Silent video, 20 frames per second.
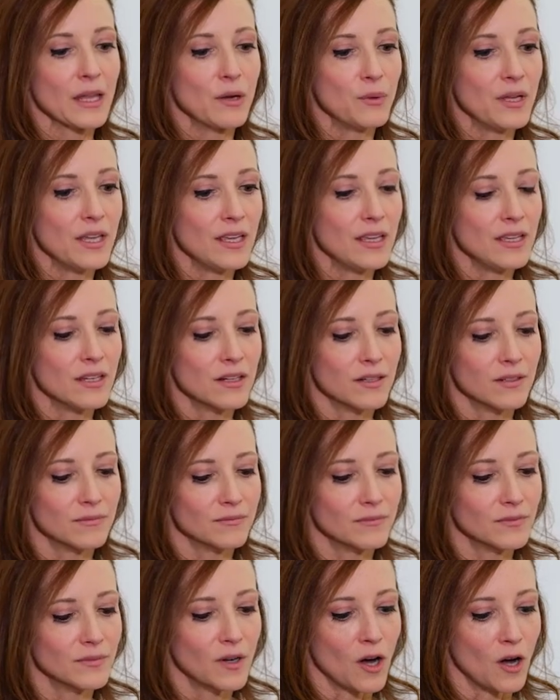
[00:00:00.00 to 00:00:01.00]
We
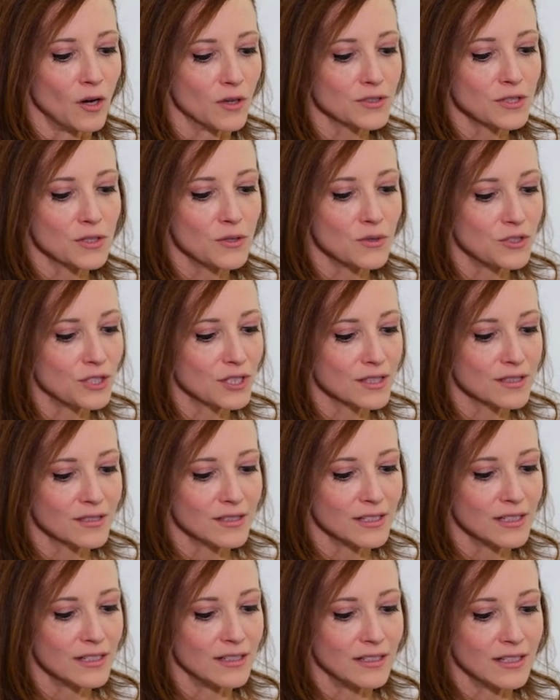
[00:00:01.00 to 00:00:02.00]
also just
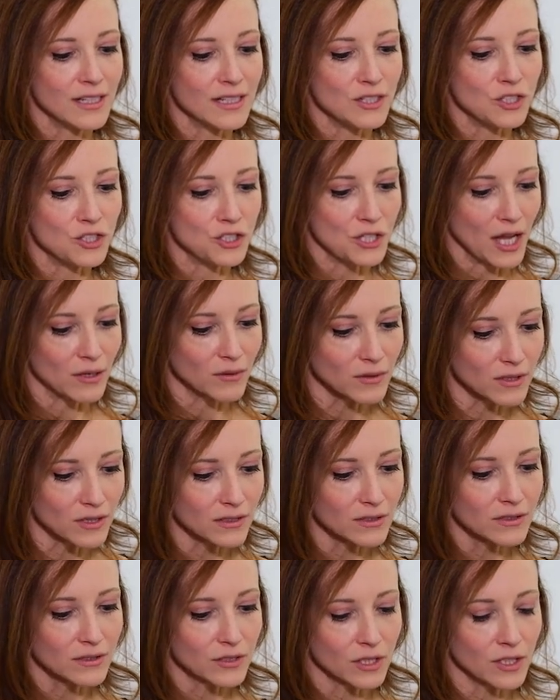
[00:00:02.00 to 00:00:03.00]
in
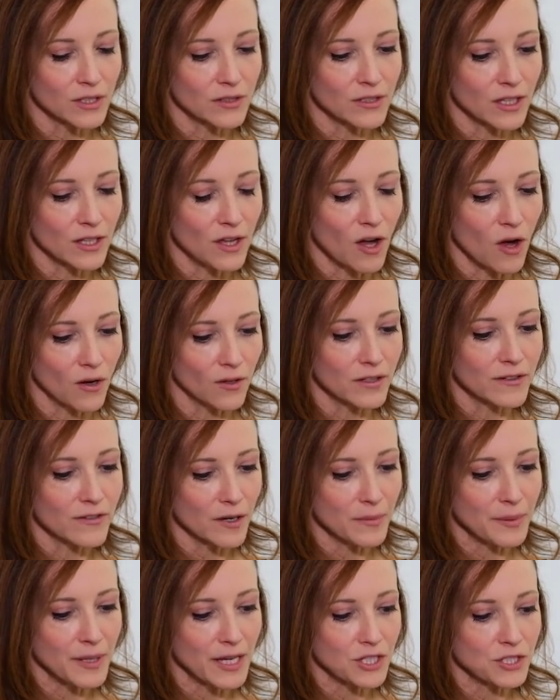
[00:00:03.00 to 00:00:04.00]
general look at all of
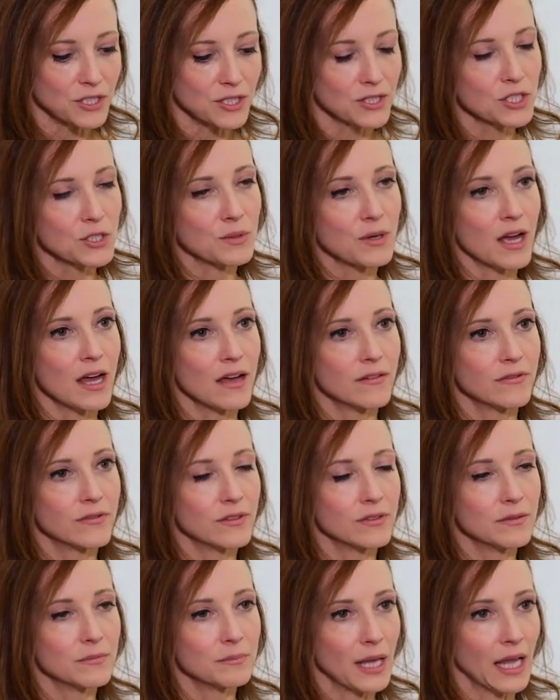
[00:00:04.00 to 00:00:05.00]
our patients who have
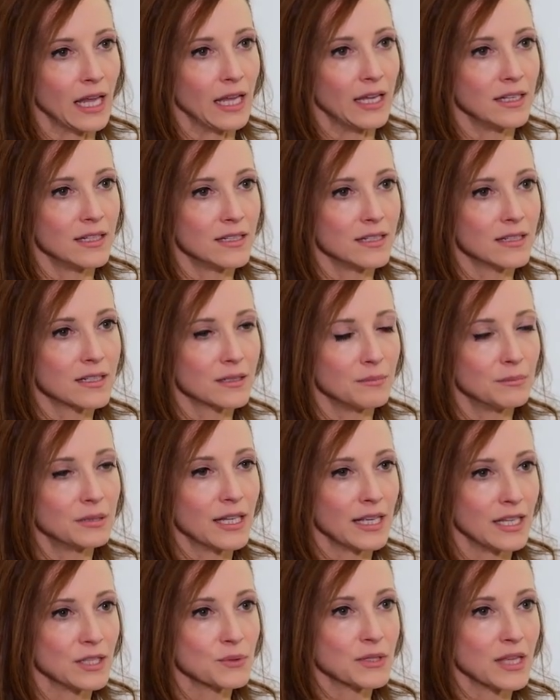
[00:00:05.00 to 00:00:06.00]
pain
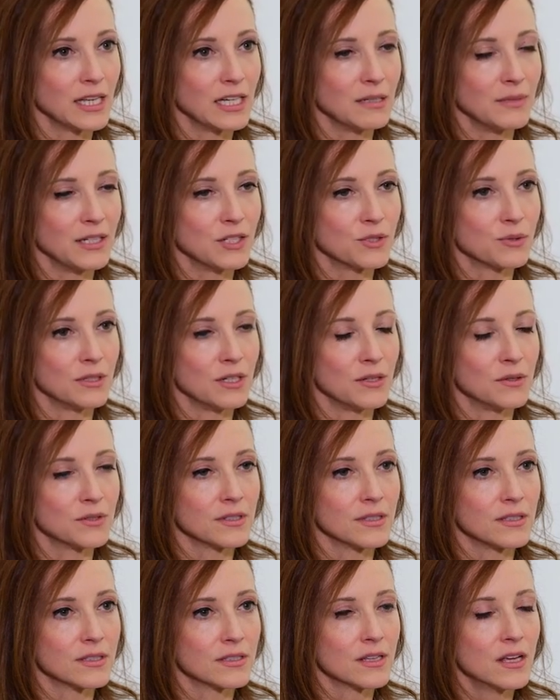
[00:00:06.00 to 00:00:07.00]
complaints with
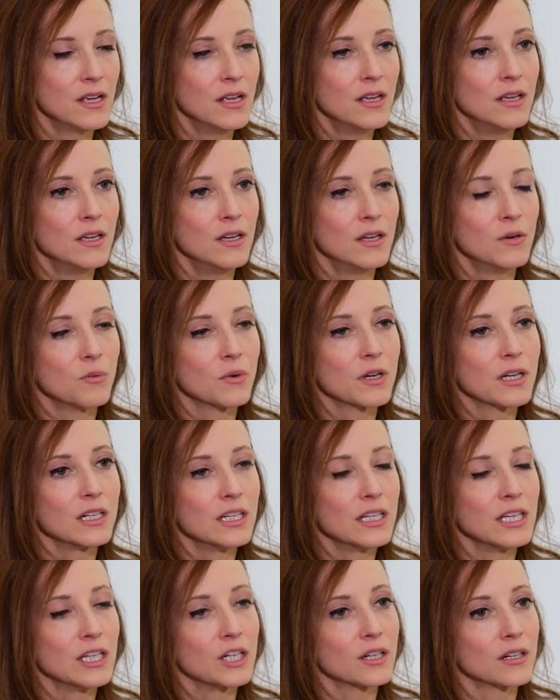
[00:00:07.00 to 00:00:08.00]
endometriosis. We're going
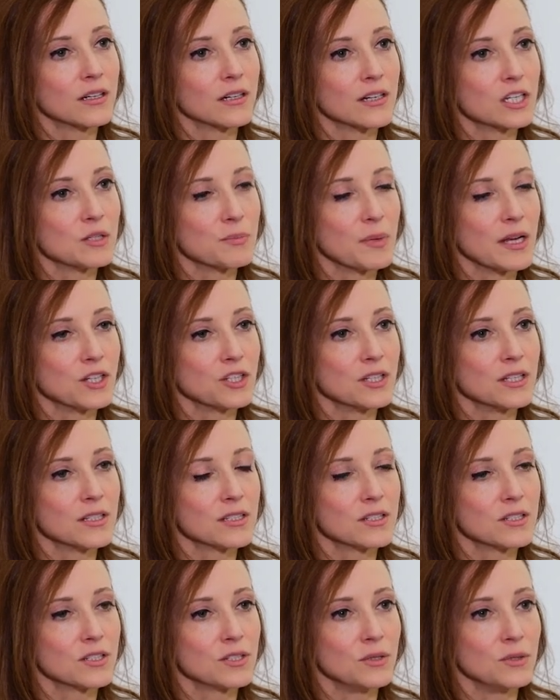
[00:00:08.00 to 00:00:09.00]
to encourage
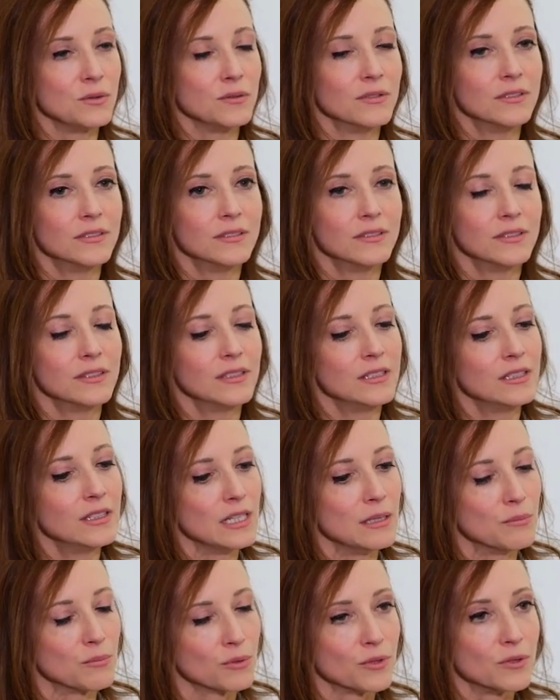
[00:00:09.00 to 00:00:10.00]
patients to
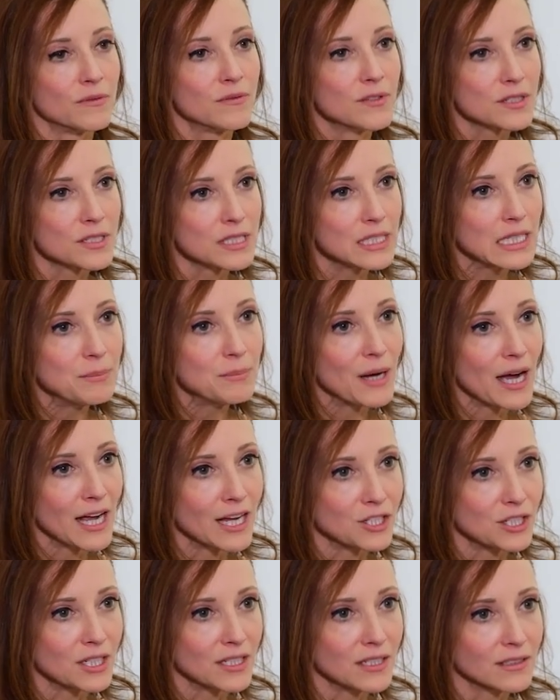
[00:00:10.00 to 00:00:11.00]
improve their sleep
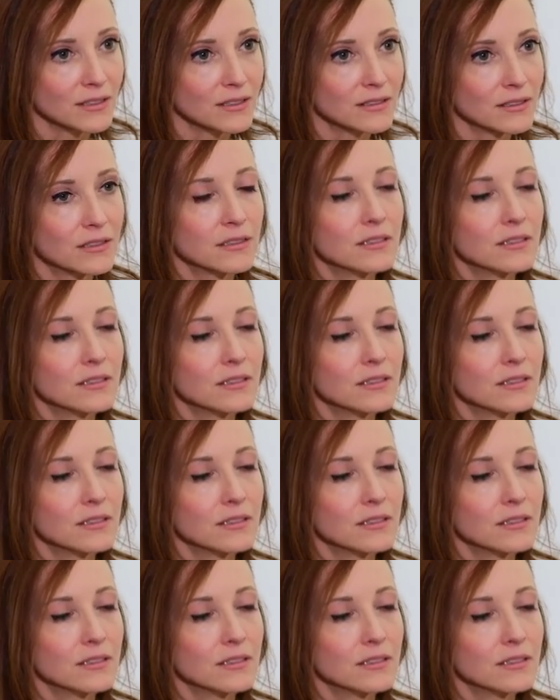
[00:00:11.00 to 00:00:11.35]
hygiene,